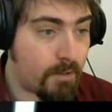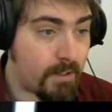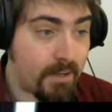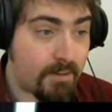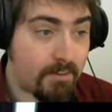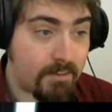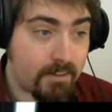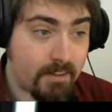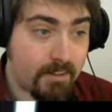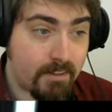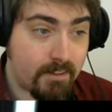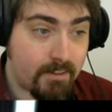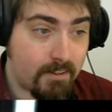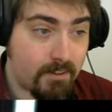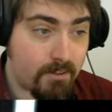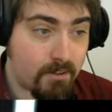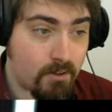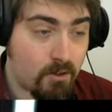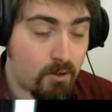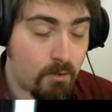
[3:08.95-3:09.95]
Yes it is,
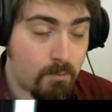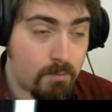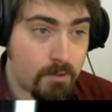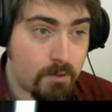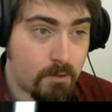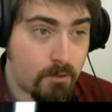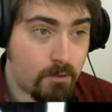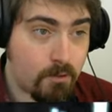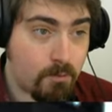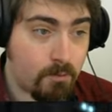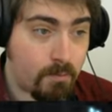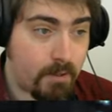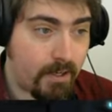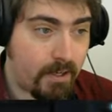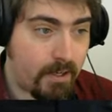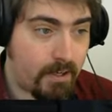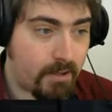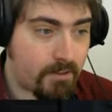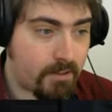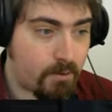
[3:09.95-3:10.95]
his comm is on the way
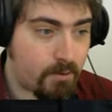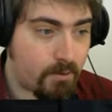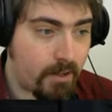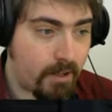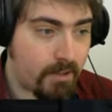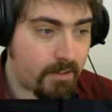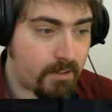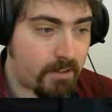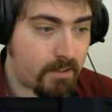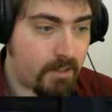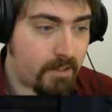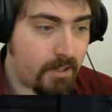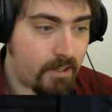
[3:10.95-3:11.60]
here, so that